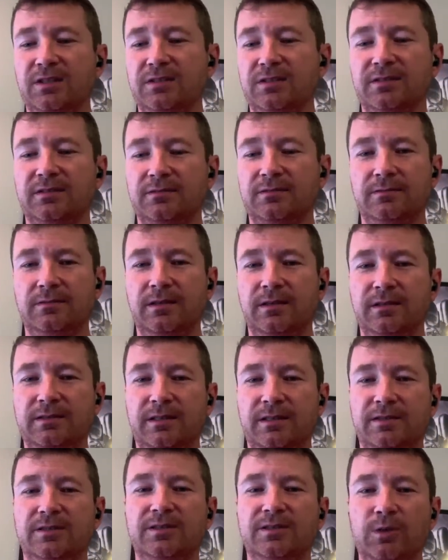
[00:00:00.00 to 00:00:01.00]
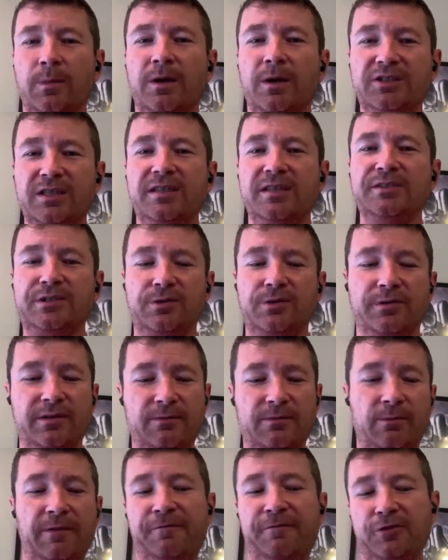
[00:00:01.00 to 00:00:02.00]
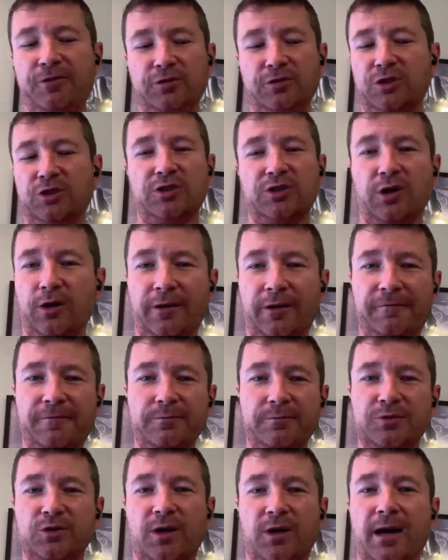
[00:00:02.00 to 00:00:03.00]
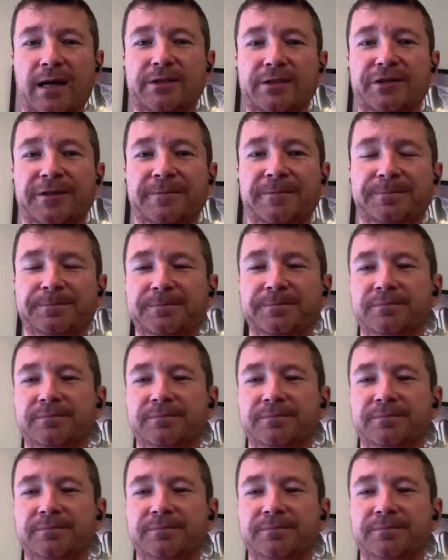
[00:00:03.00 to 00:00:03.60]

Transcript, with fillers: just it's so much easier than if you're just starting from scratch.